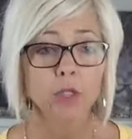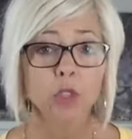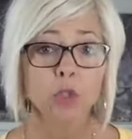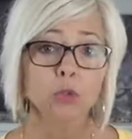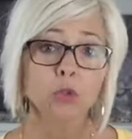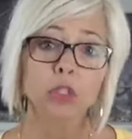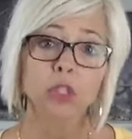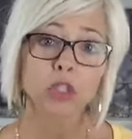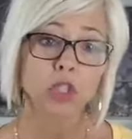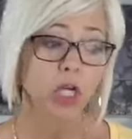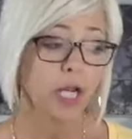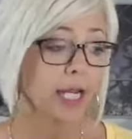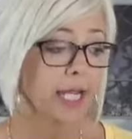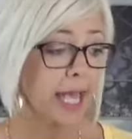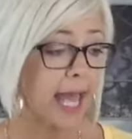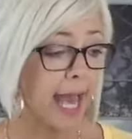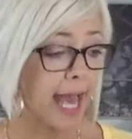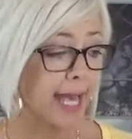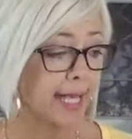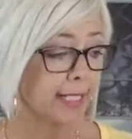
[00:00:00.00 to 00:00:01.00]
you could
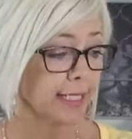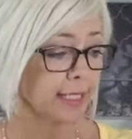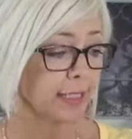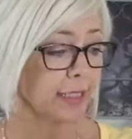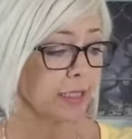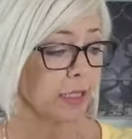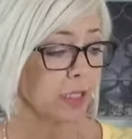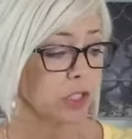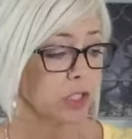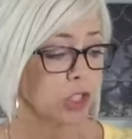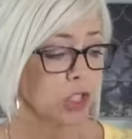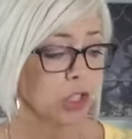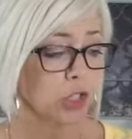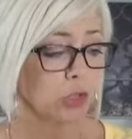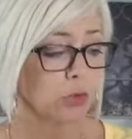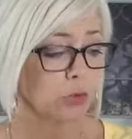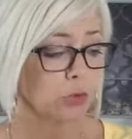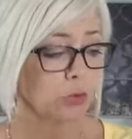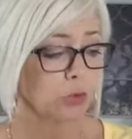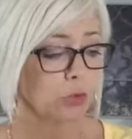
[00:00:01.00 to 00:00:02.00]
try adding
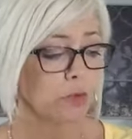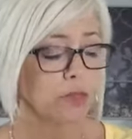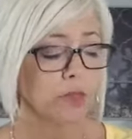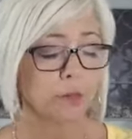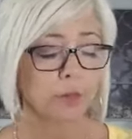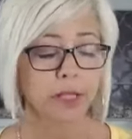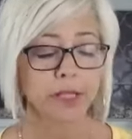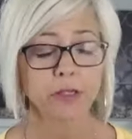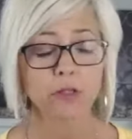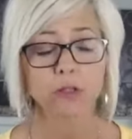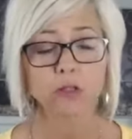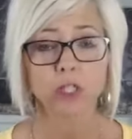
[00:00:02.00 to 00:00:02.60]
to the blender,